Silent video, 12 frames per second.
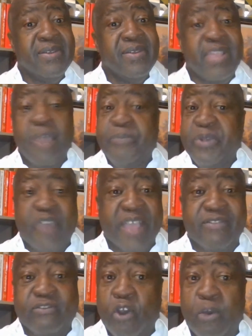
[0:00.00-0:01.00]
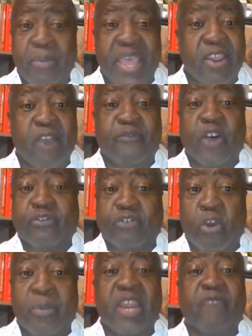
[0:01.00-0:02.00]
They prevent so many of us, so
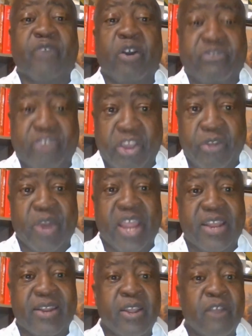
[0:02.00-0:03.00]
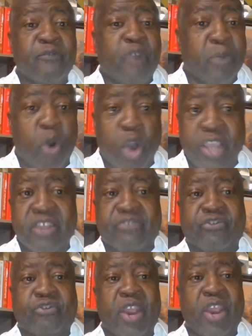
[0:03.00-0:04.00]
many of our children from going
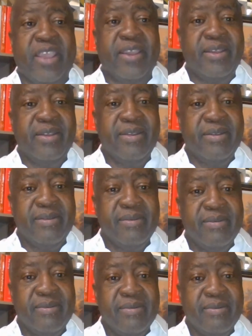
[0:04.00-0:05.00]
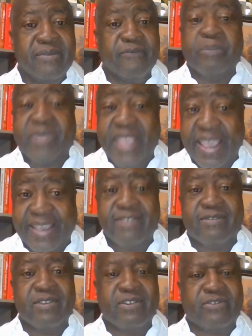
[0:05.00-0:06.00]
astray, from taking
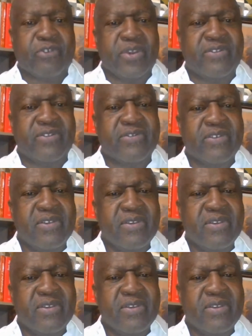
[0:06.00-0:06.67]
to the streets.